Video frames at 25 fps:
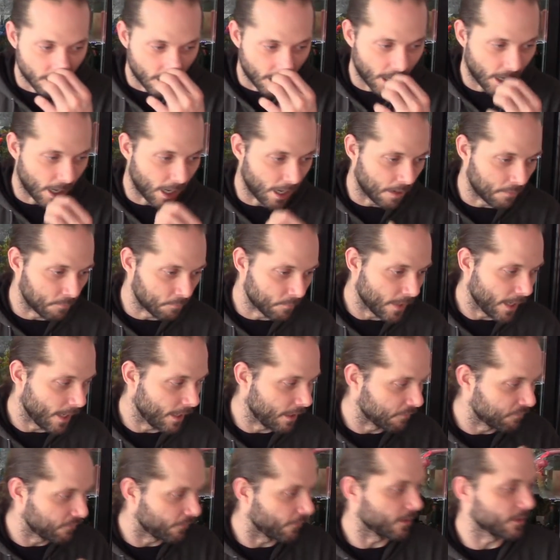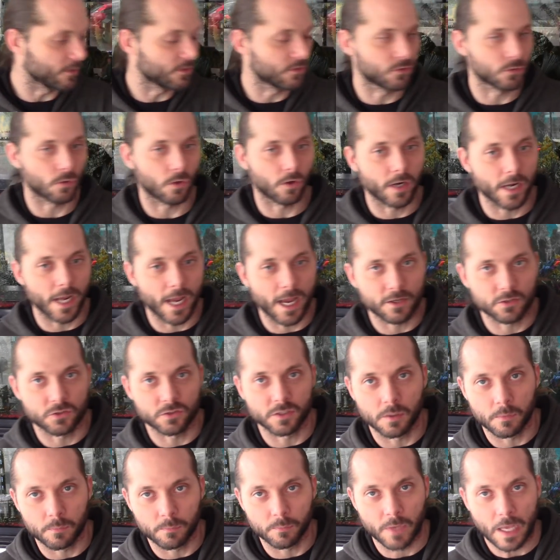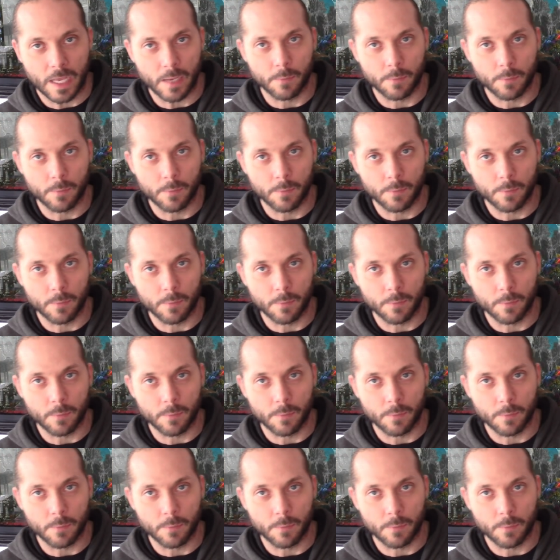Um, and a funny story, actually,